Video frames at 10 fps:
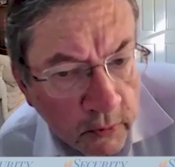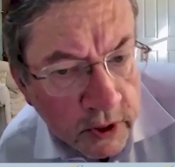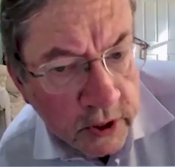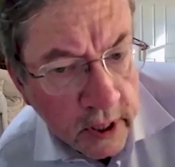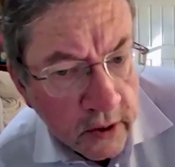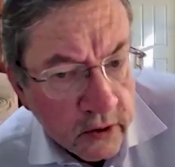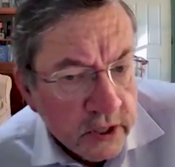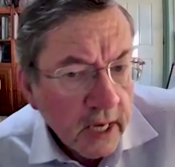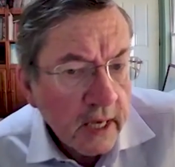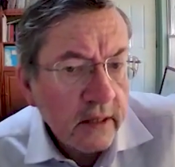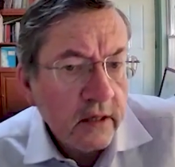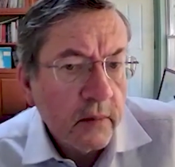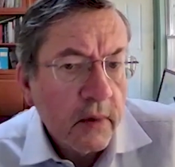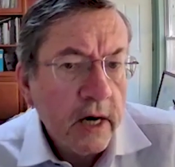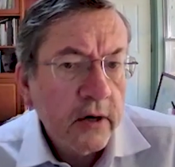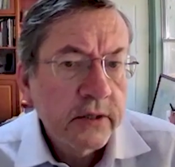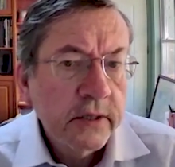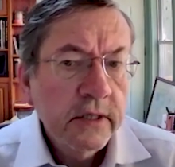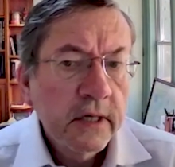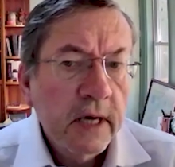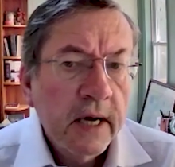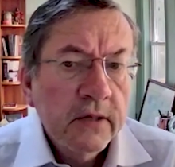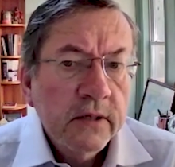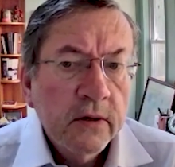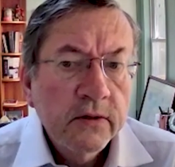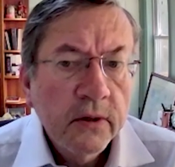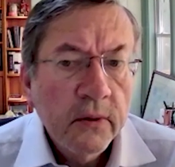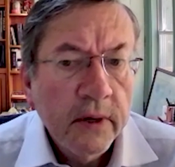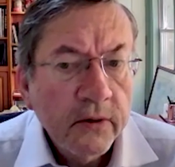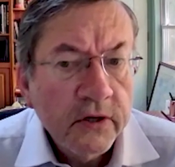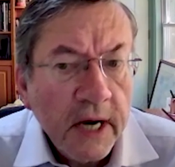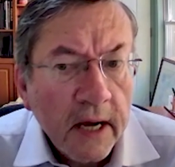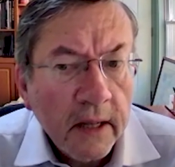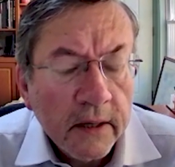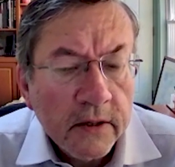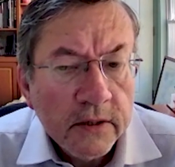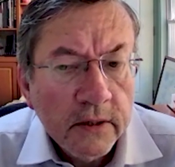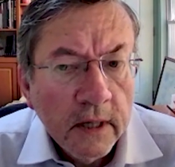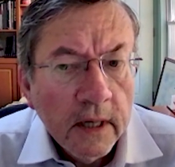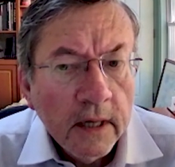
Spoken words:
but we should understand that democracy today is also under challenge,